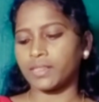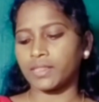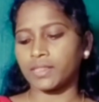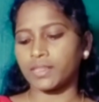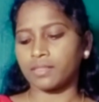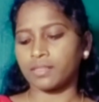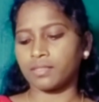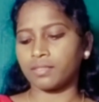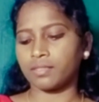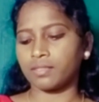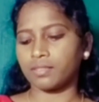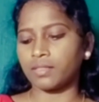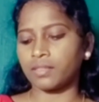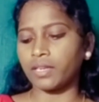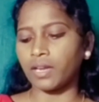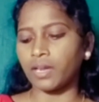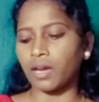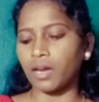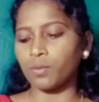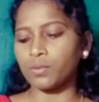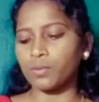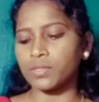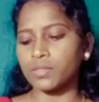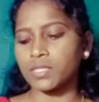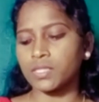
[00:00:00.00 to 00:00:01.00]
The
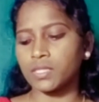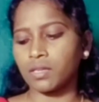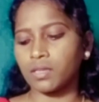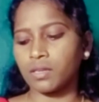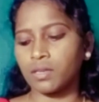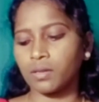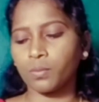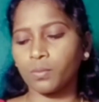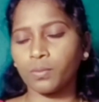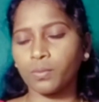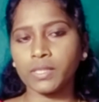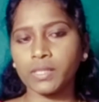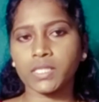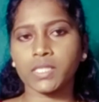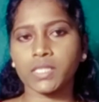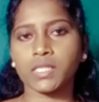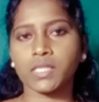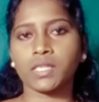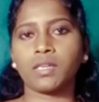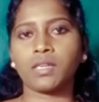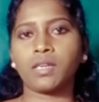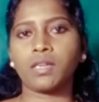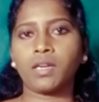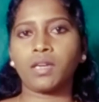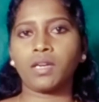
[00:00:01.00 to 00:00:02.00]
nouns which
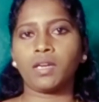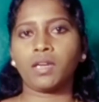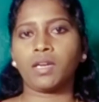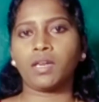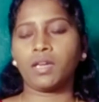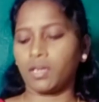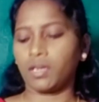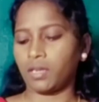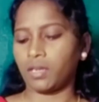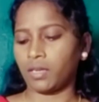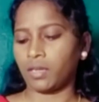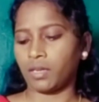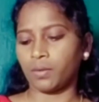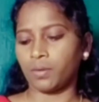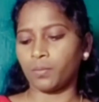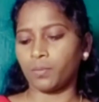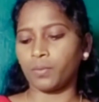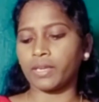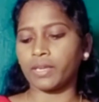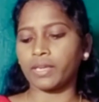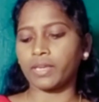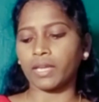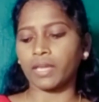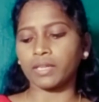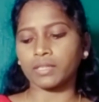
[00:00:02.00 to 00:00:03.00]
we
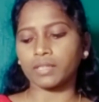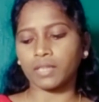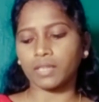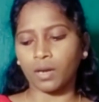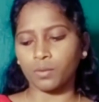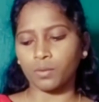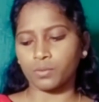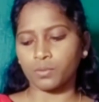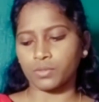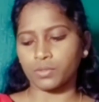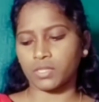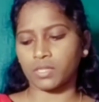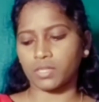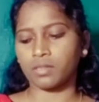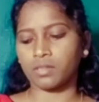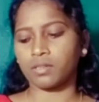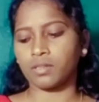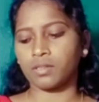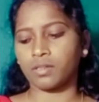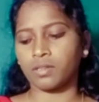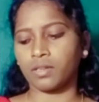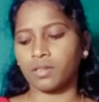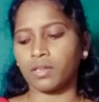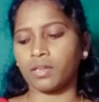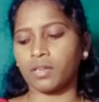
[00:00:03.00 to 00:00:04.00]
can count.
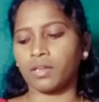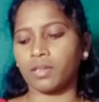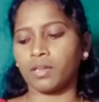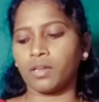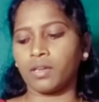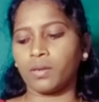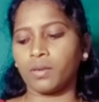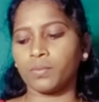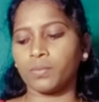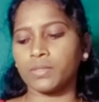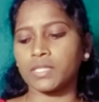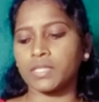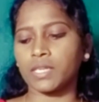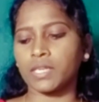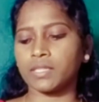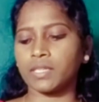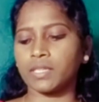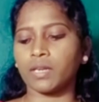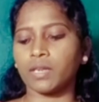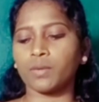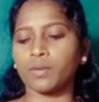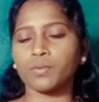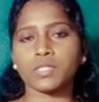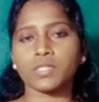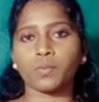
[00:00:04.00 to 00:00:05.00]
Which are the
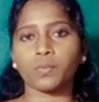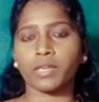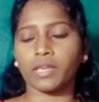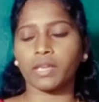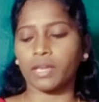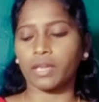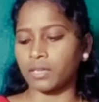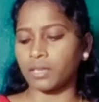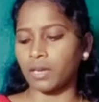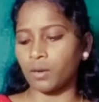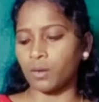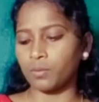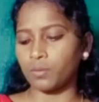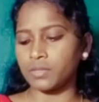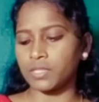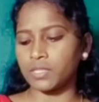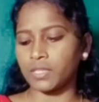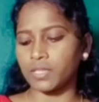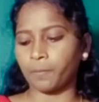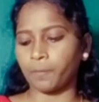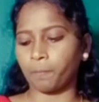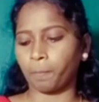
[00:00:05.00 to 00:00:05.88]
nouns we can count?